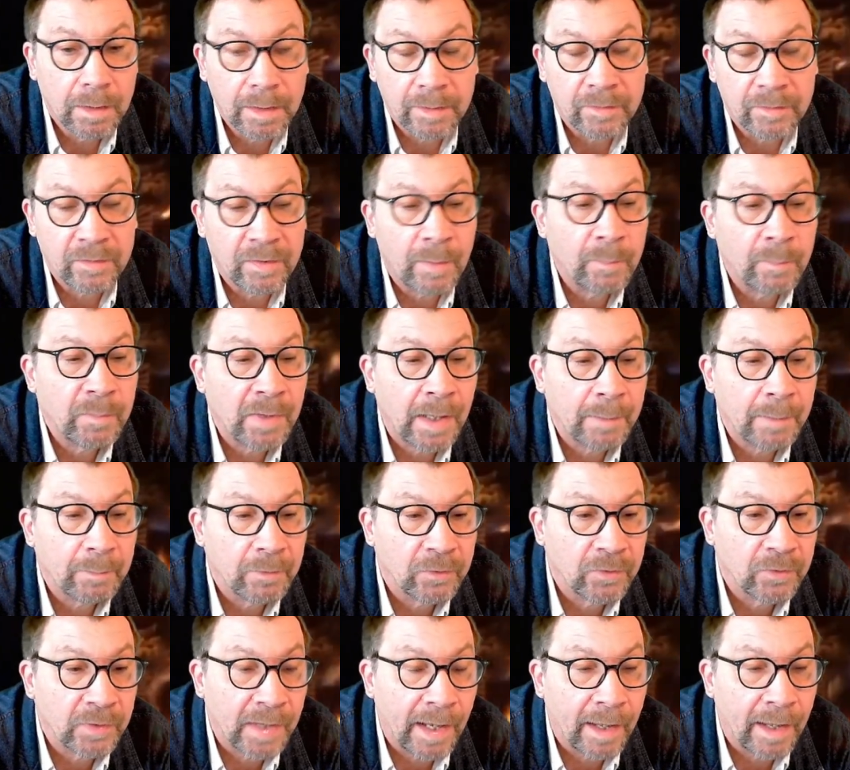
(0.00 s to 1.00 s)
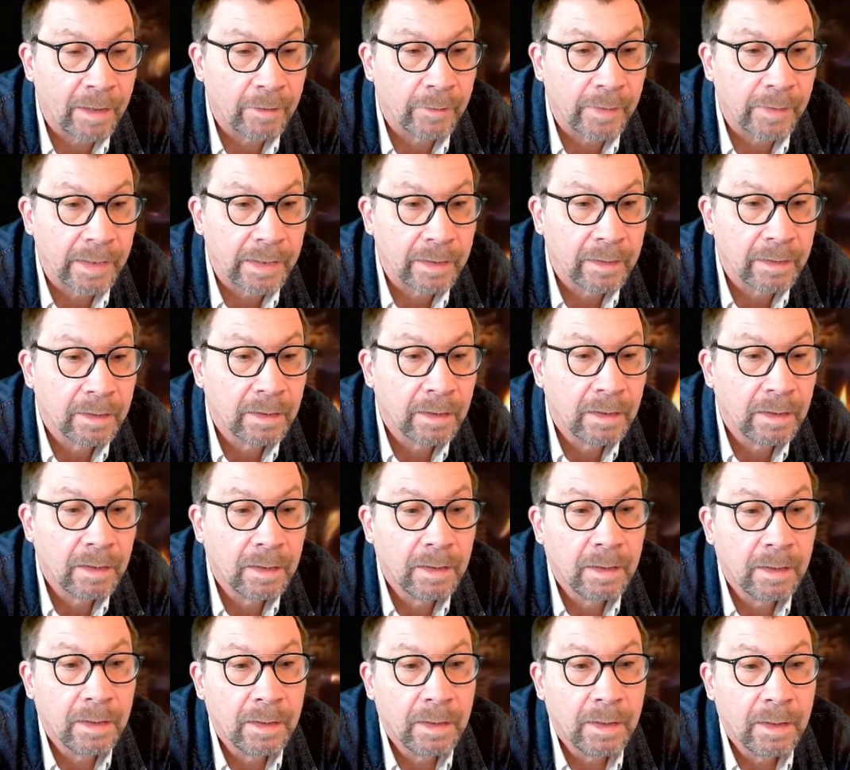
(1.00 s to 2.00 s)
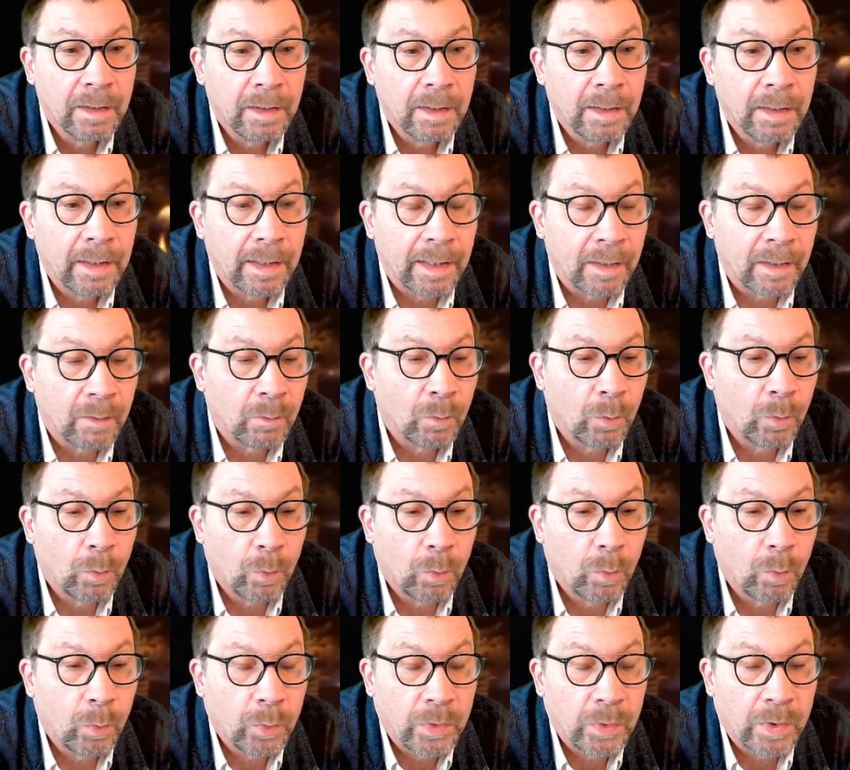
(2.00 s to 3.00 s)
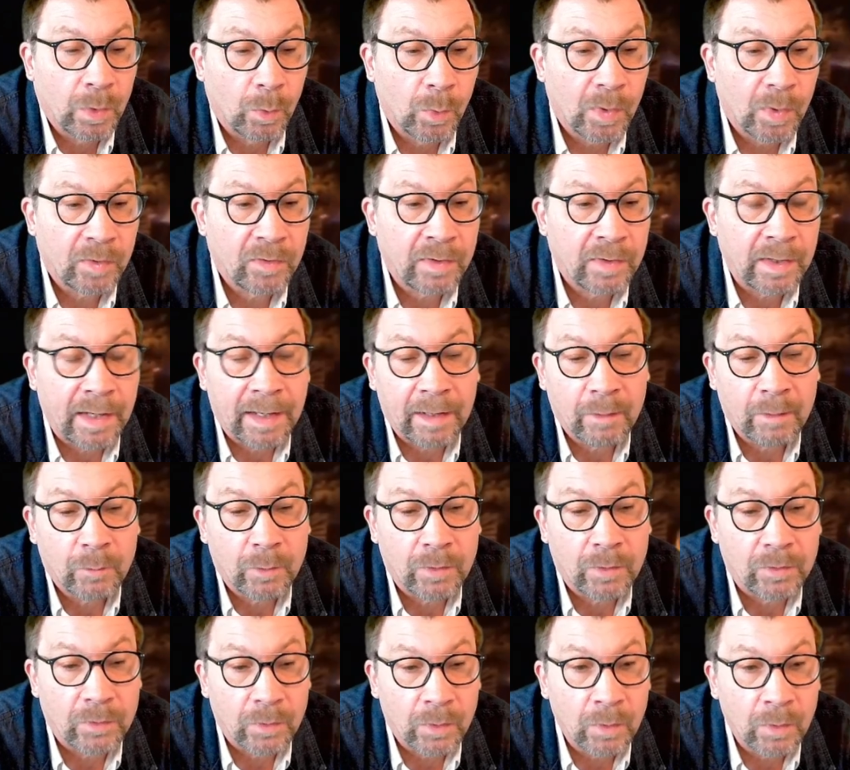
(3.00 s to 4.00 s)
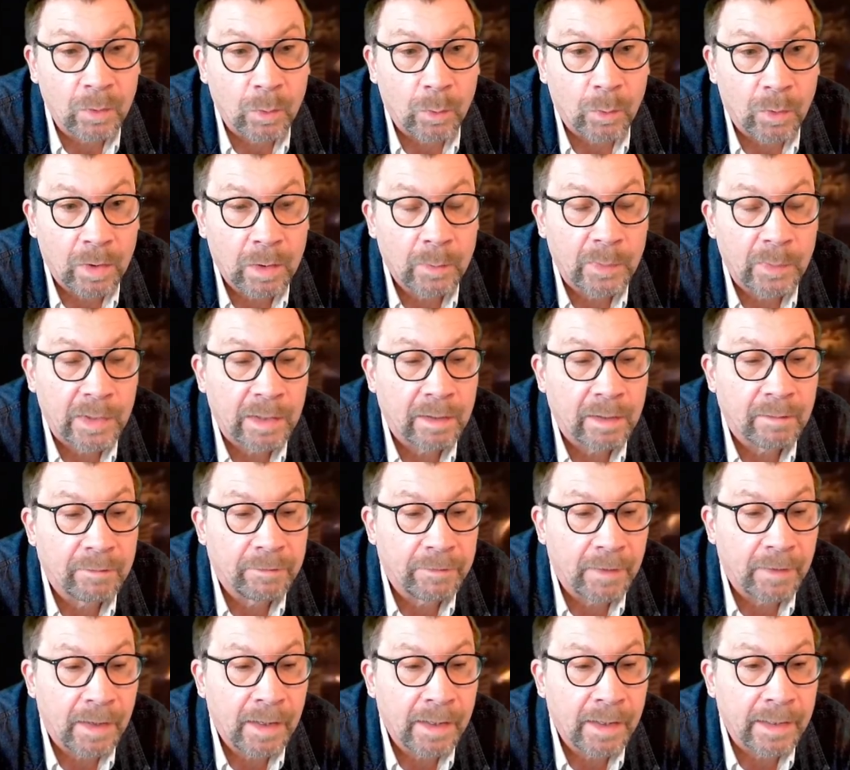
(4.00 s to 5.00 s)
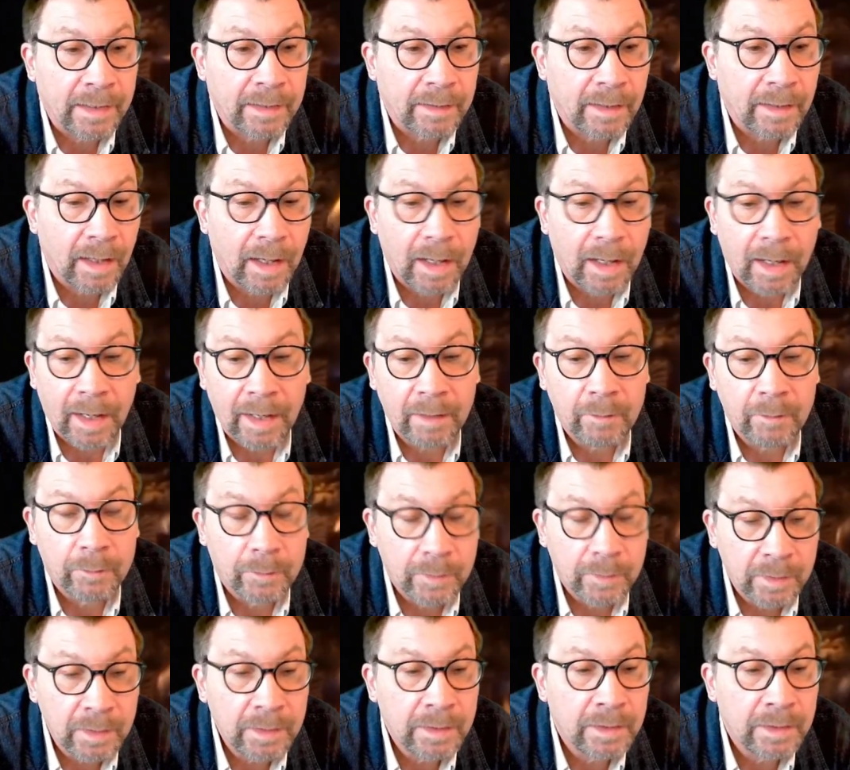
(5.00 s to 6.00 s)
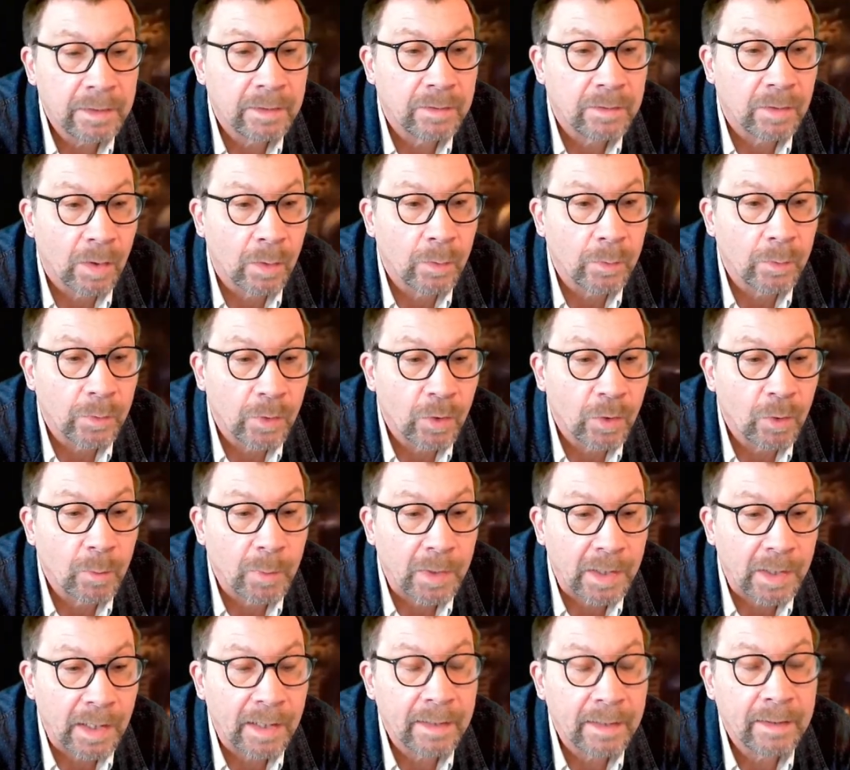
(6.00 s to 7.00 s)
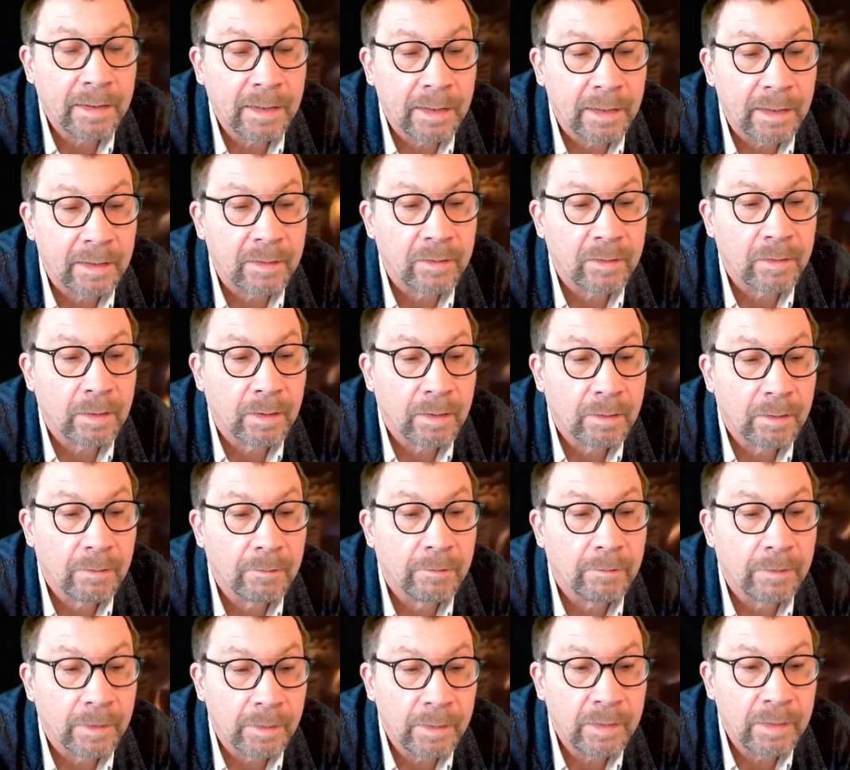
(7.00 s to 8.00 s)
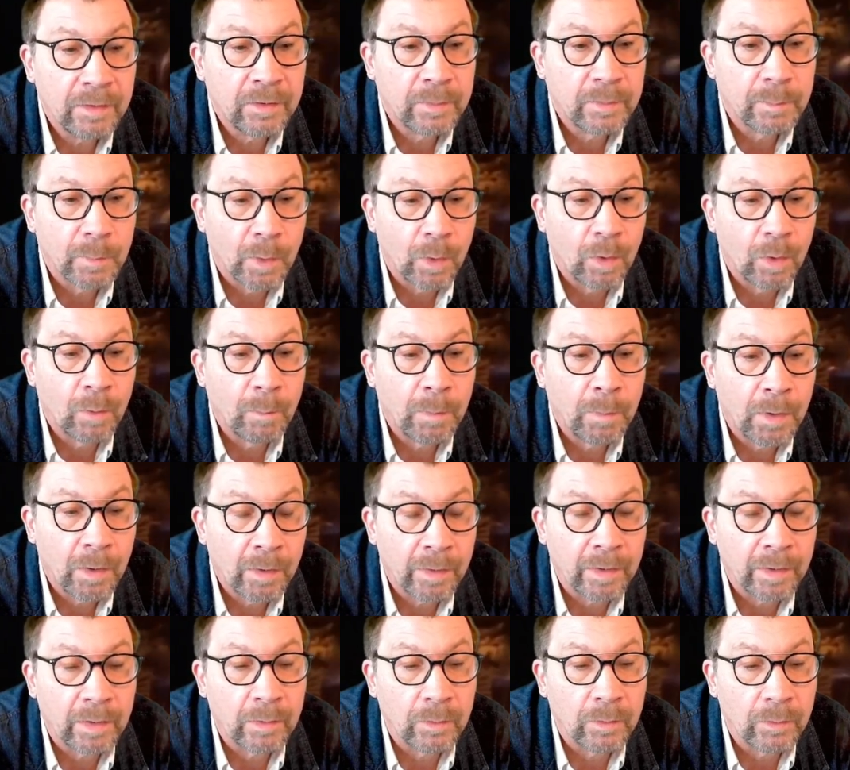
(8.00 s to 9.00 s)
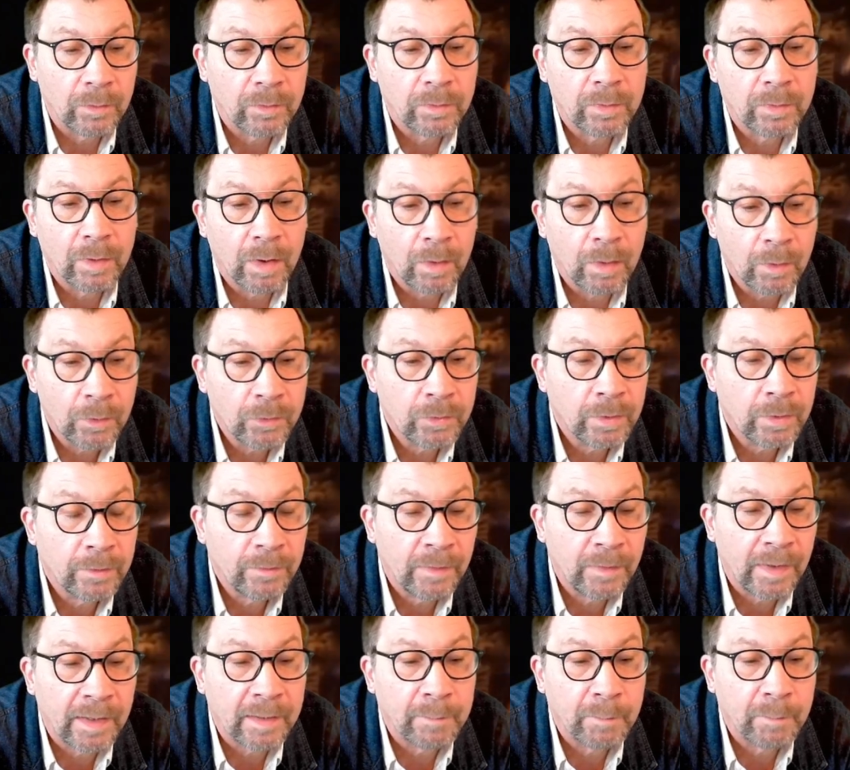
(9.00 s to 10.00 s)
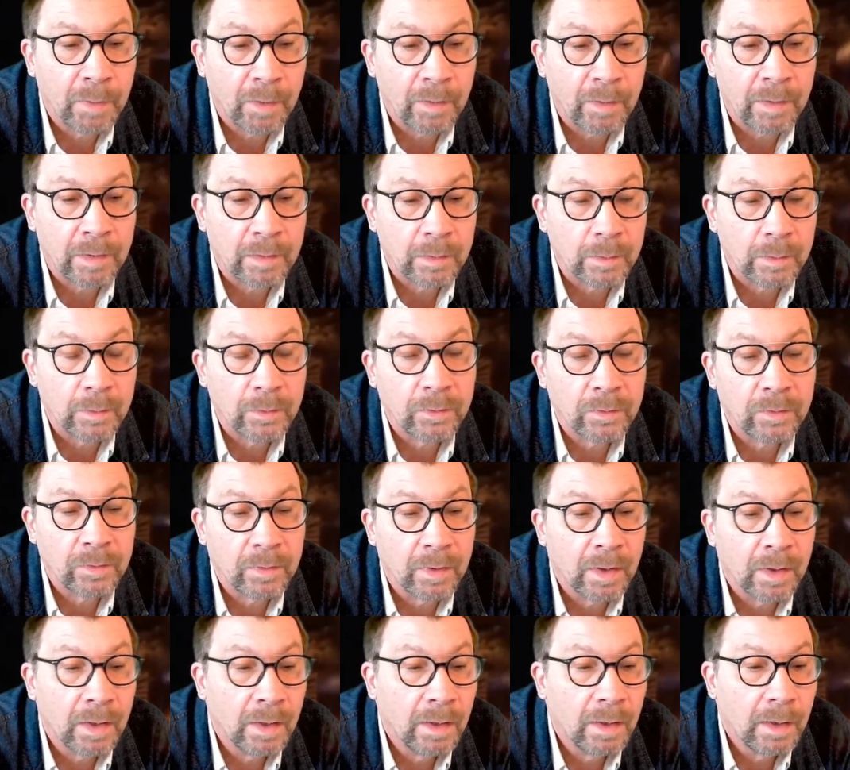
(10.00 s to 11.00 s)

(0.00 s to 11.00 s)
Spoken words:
some type of scattering. And, what's the end result? What are we going to find? I really don't know, but I think it's very small particles, ultrafine particles.